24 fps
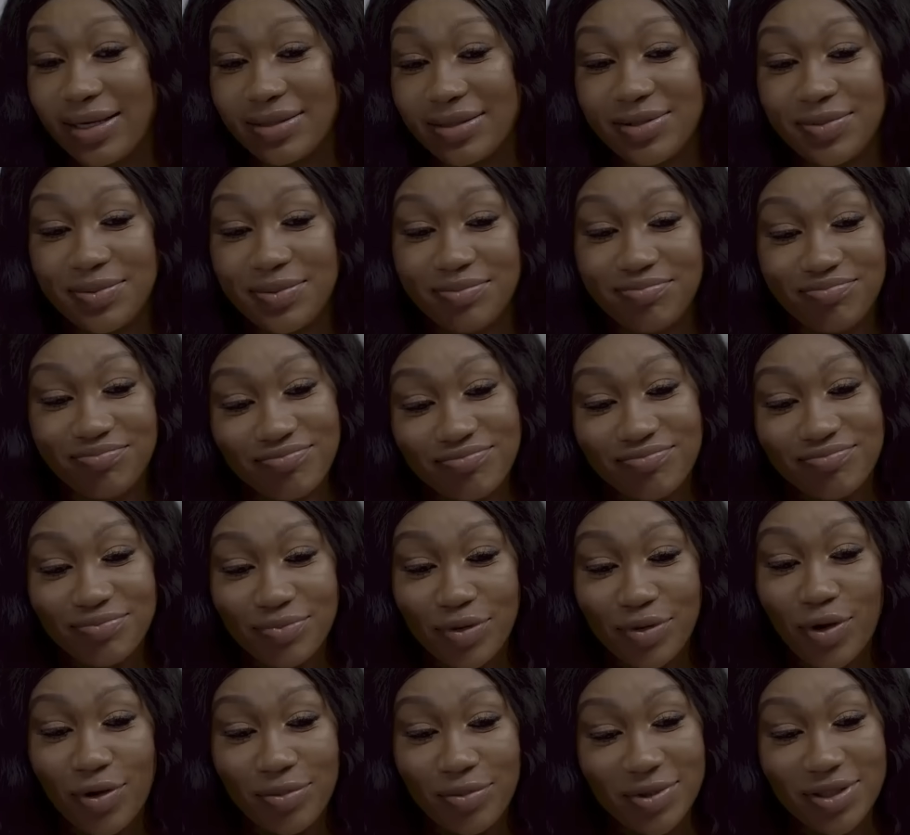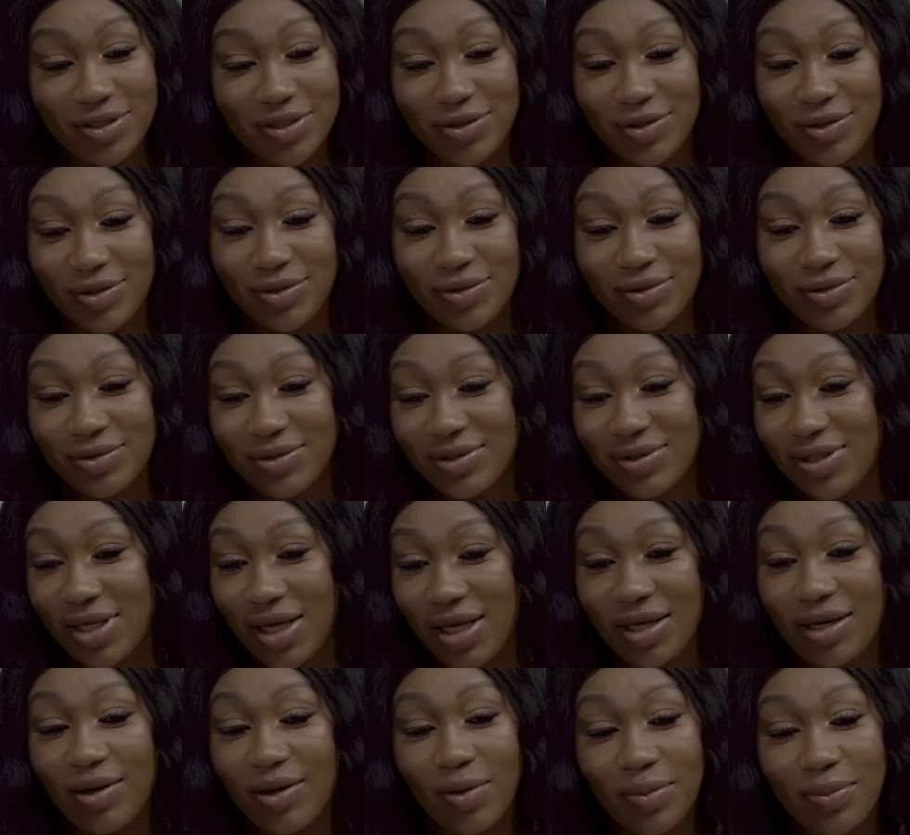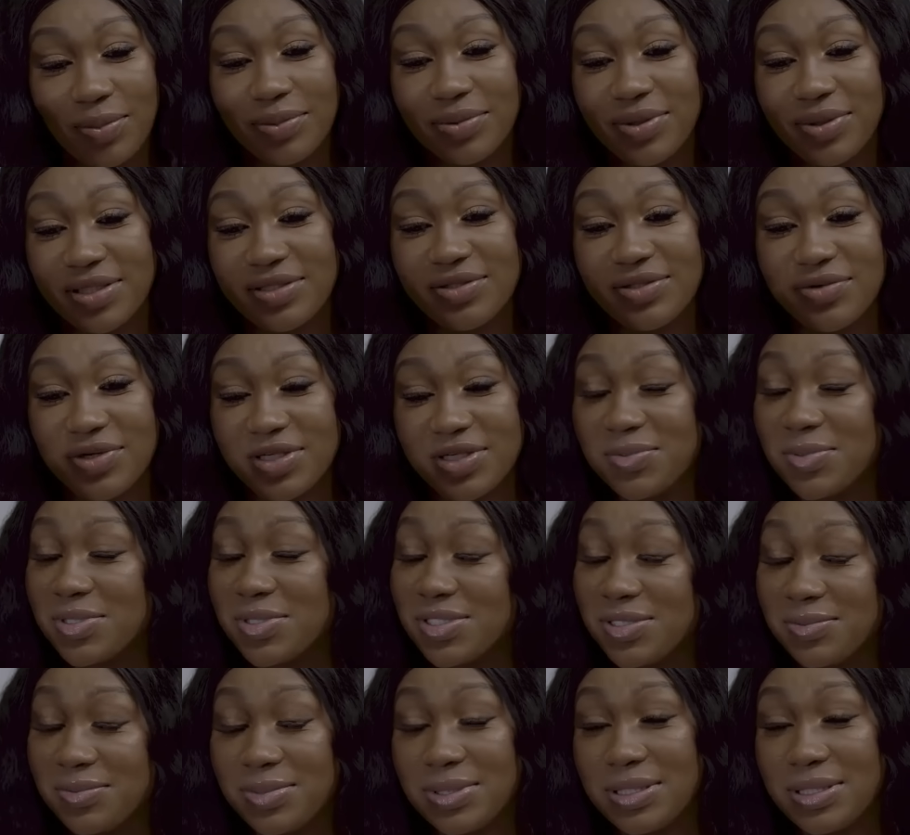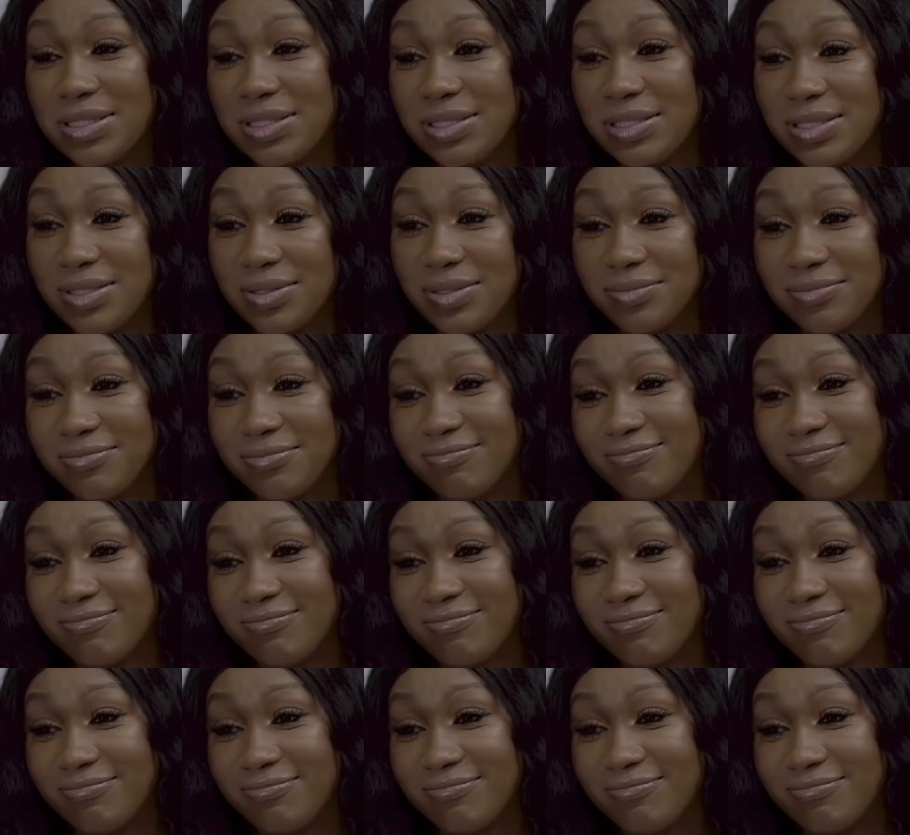has promised to take up his responsibility.